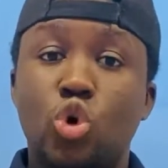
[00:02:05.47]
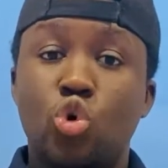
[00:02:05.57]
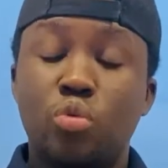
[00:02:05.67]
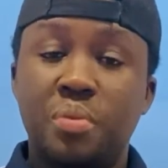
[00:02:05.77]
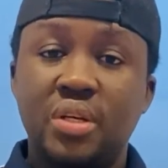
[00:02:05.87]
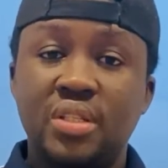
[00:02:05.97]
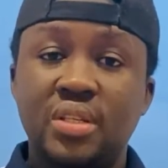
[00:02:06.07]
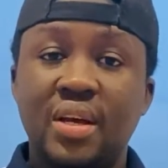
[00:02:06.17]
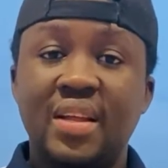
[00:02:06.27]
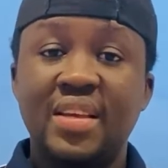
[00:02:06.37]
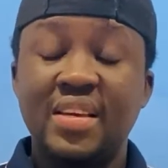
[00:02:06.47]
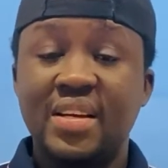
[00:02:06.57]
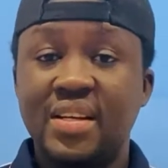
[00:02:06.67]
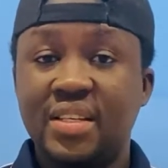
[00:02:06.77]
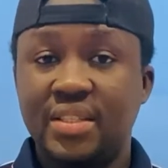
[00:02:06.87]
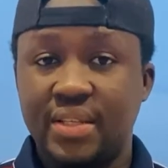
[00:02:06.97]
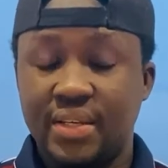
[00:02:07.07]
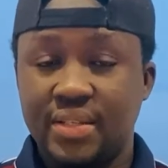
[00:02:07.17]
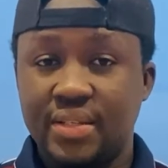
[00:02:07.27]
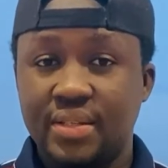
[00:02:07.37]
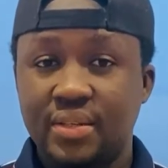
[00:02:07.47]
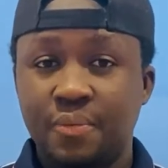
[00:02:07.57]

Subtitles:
Occupational English Test.